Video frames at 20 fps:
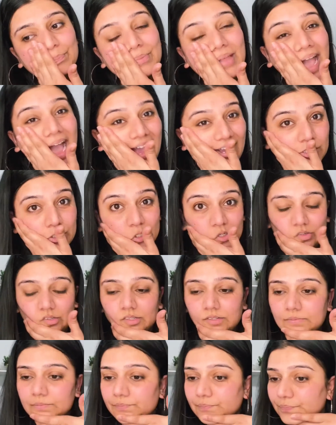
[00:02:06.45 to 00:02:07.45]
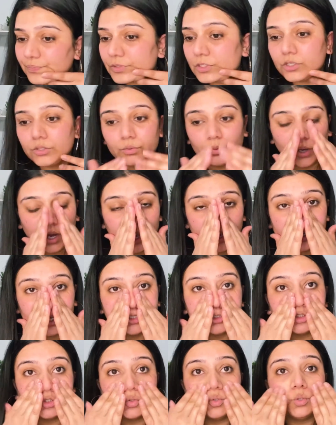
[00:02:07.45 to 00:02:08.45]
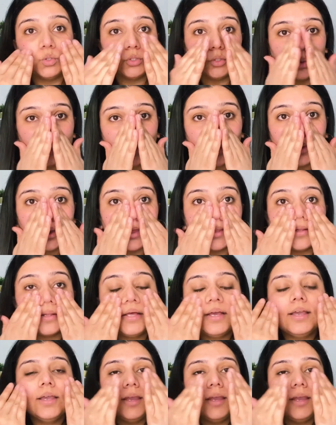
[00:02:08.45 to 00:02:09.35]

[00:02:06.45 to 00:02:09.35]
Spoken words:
action to control the oil.